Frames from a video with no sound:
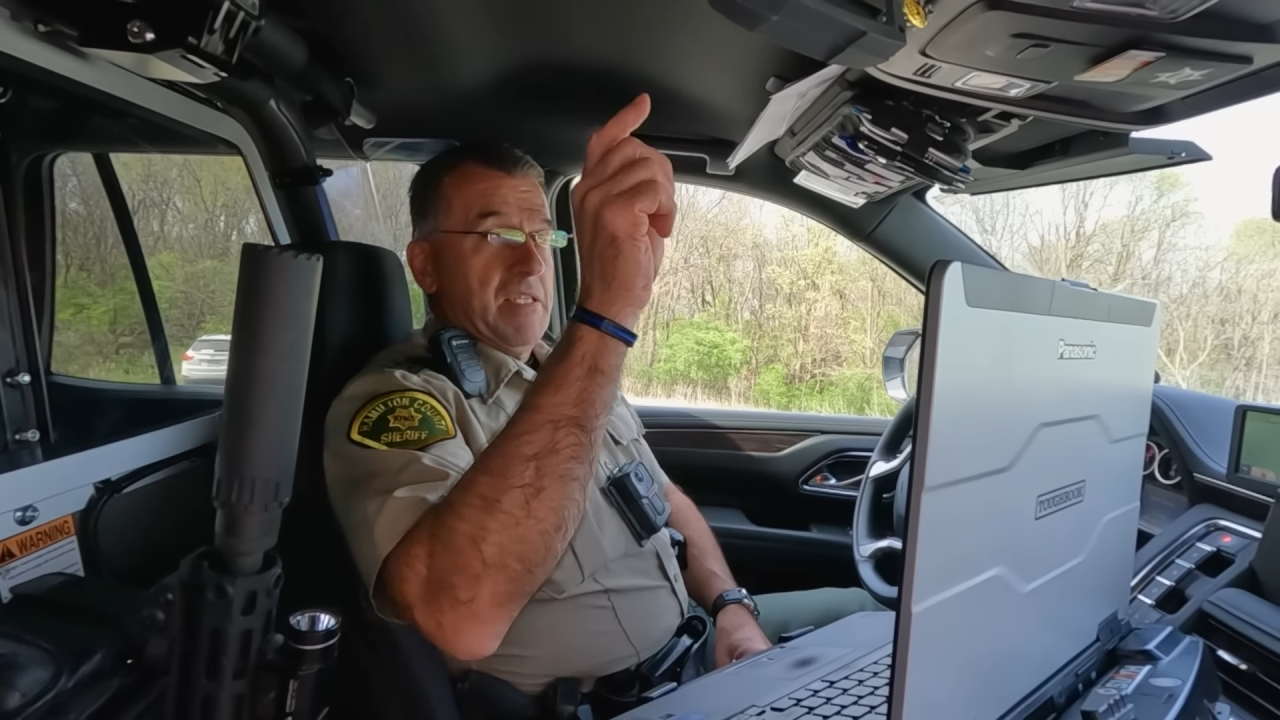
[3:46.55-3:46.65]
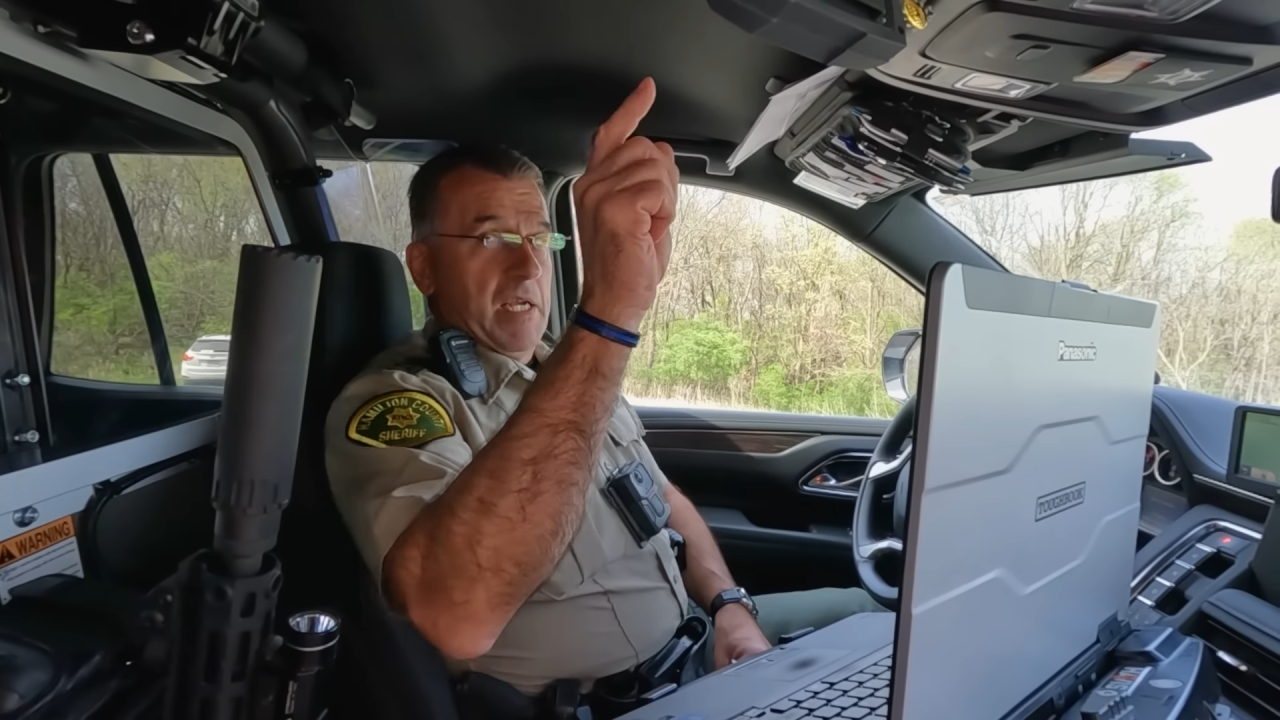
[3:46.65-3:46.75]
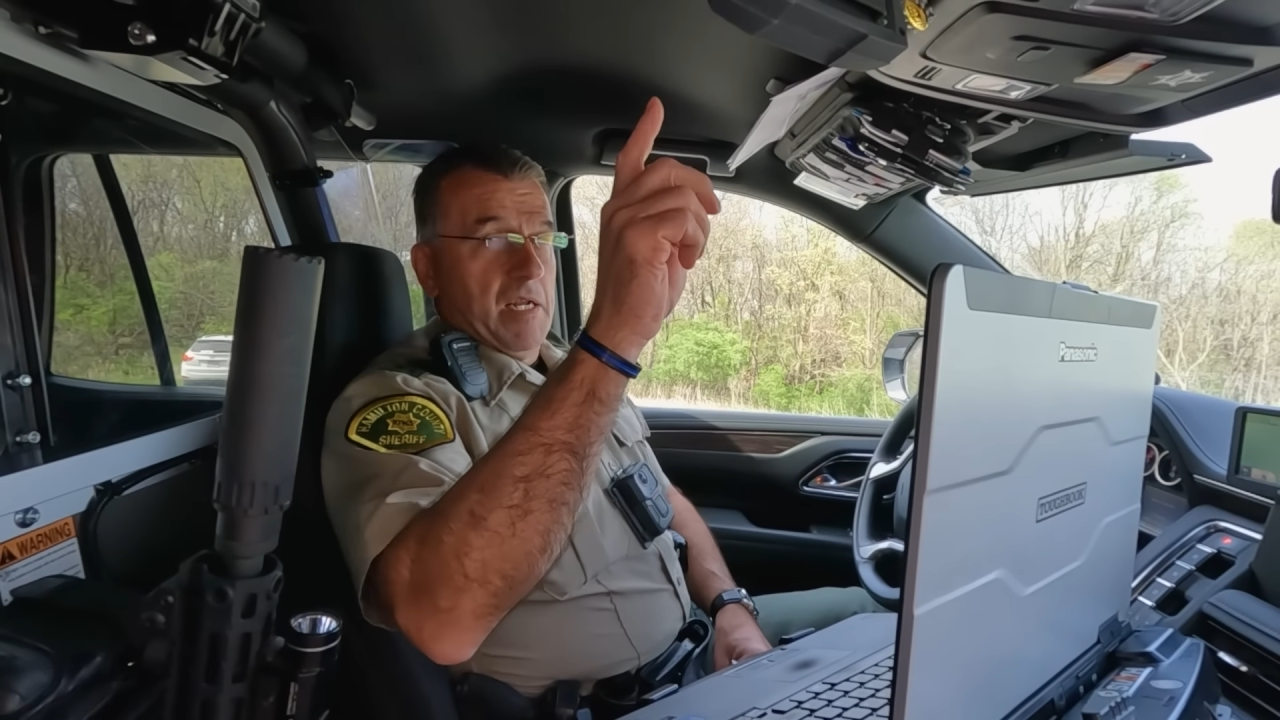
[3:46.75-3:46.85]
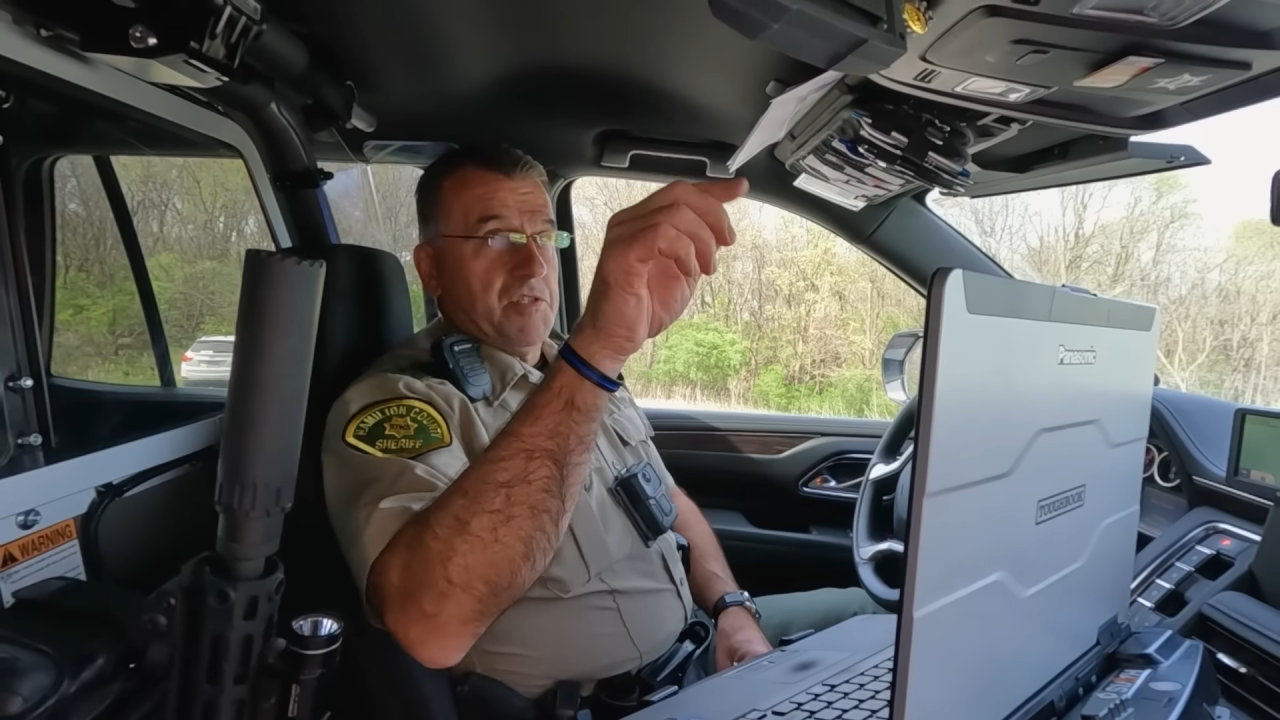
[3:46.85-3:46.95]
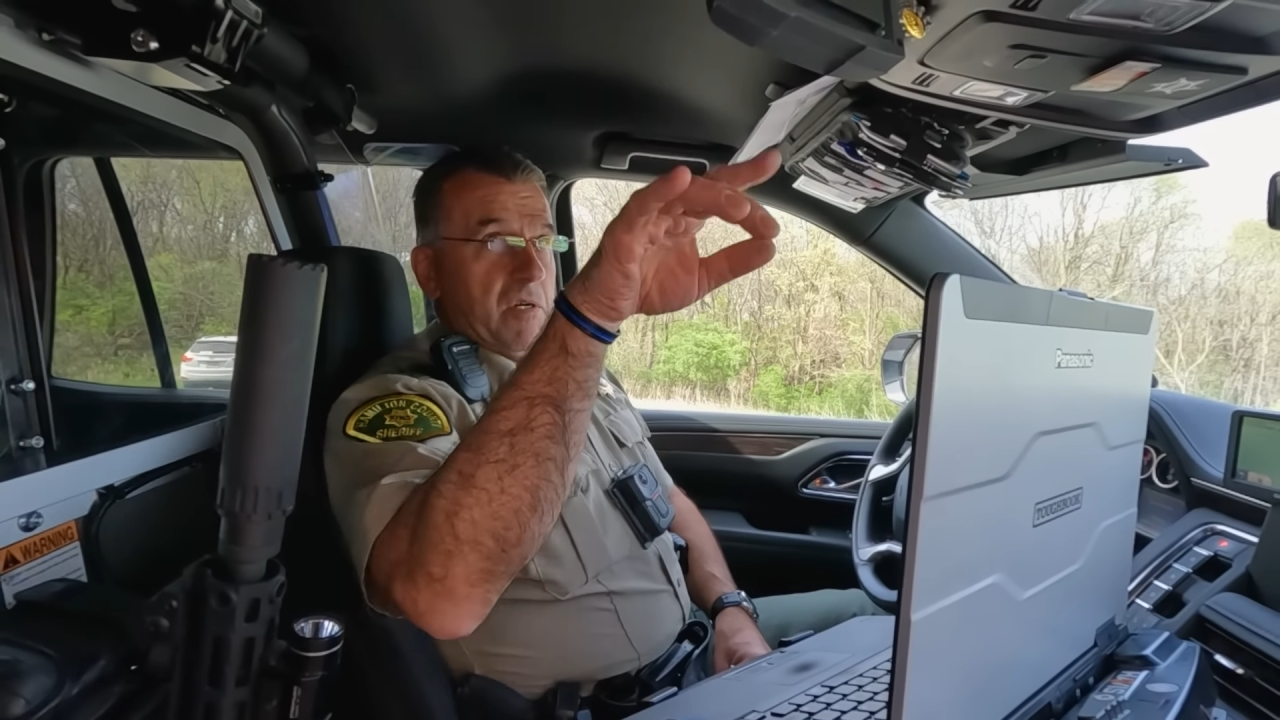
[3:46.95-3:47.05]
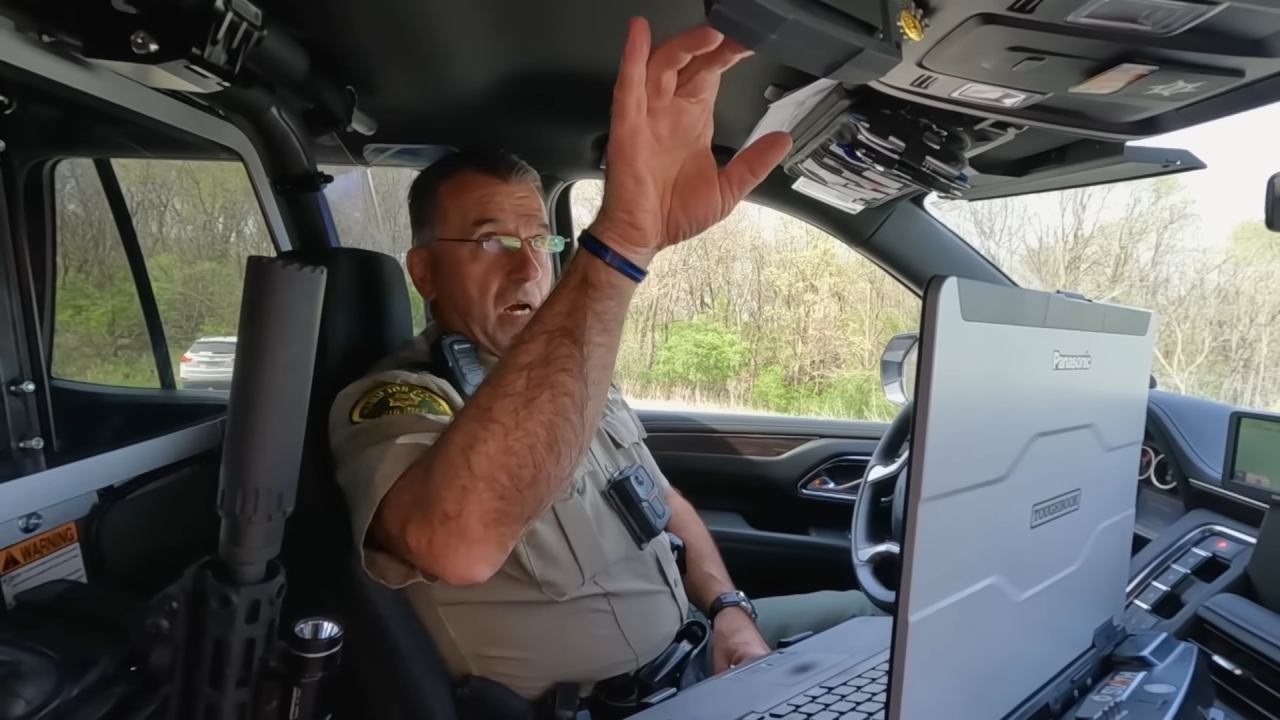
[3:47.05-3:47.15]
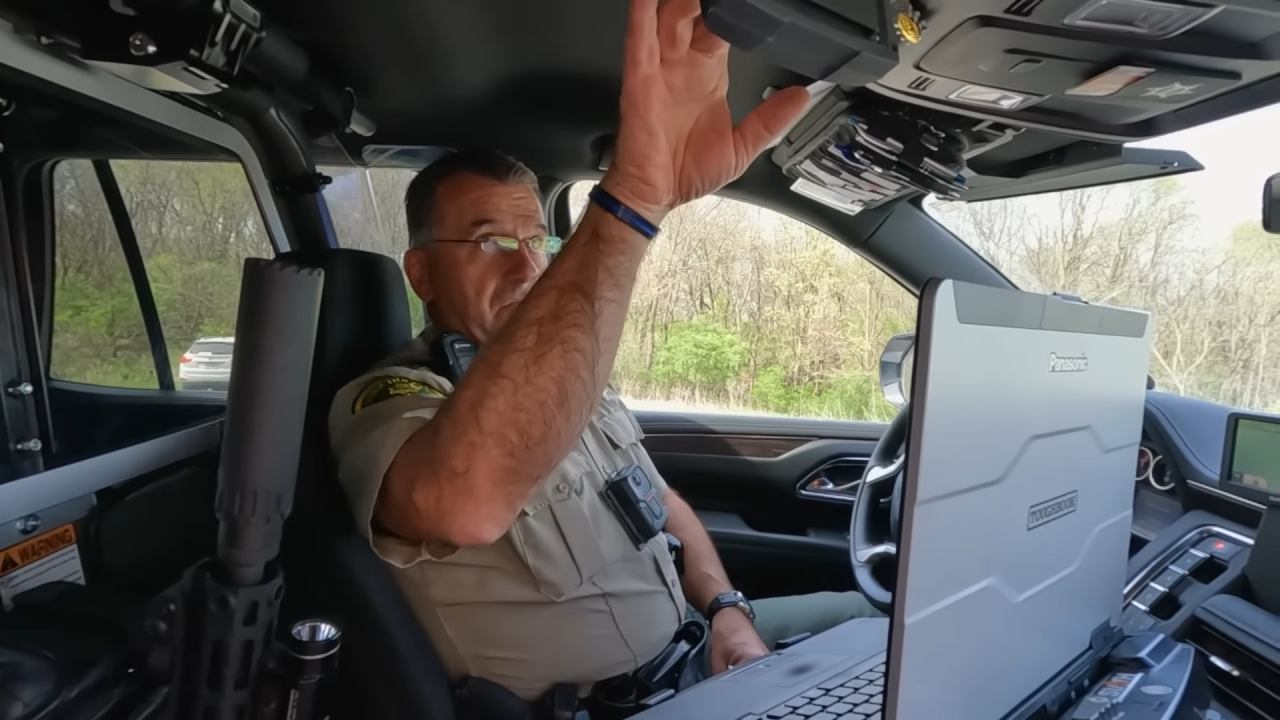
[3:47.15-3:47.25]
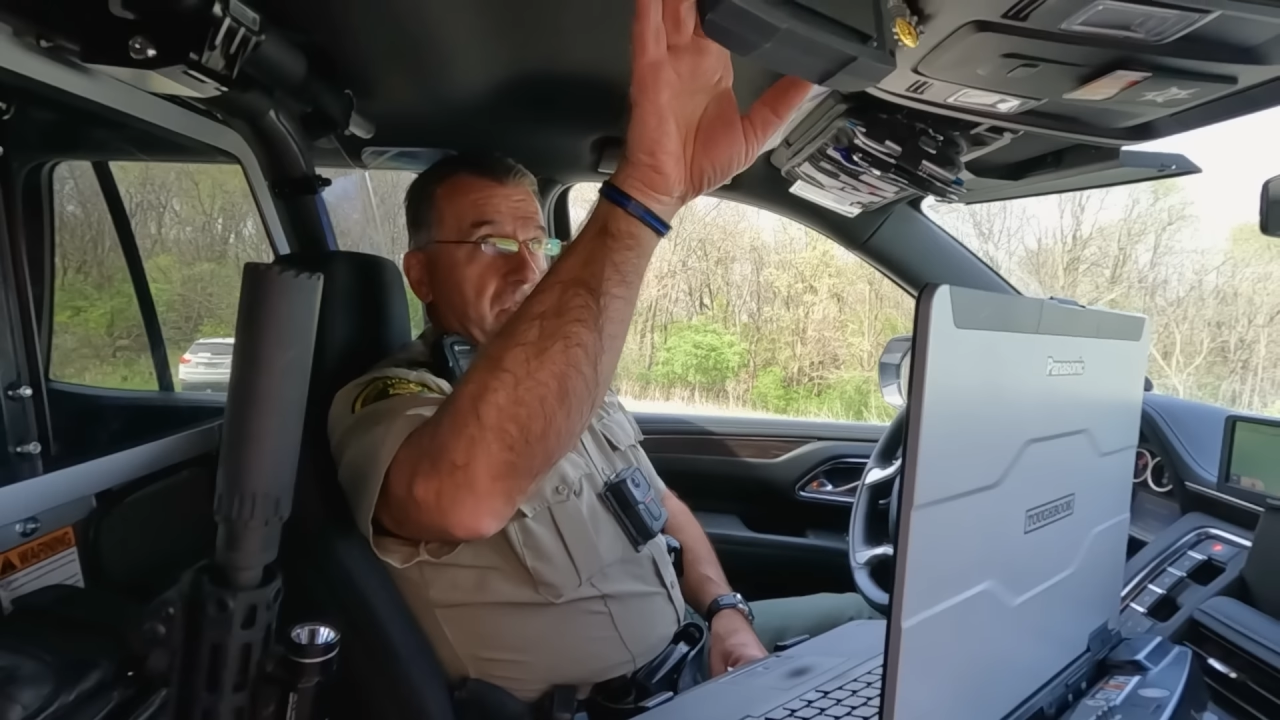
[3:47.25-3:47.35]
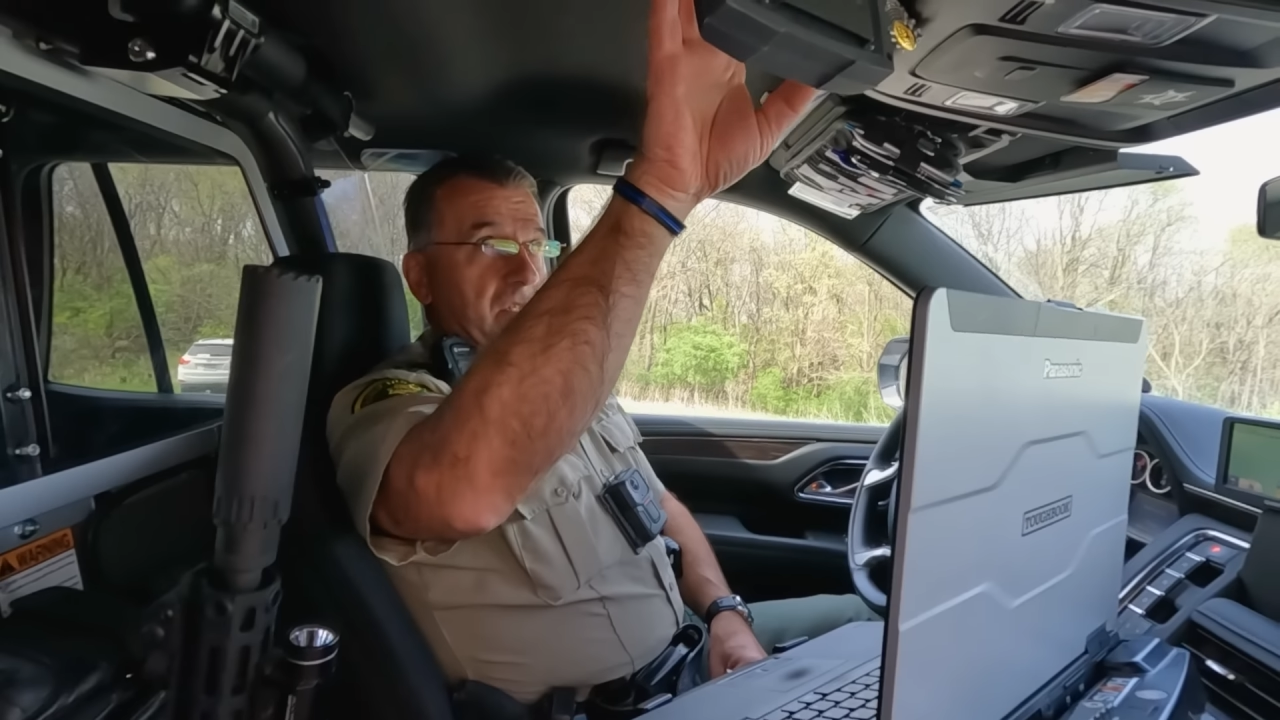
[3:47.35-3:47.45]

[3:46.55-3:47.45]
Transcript: signature off of